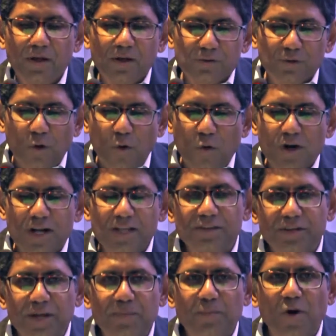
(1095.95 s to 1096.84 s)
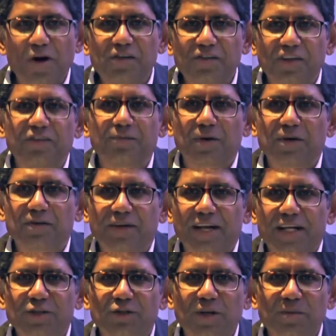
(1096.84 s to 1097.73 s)
So only
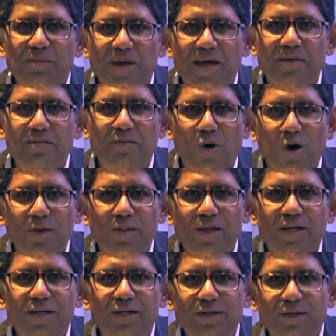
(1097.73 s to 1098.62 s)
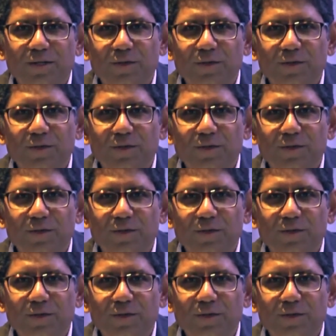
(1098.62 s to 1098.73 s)
3.6% actually pay more than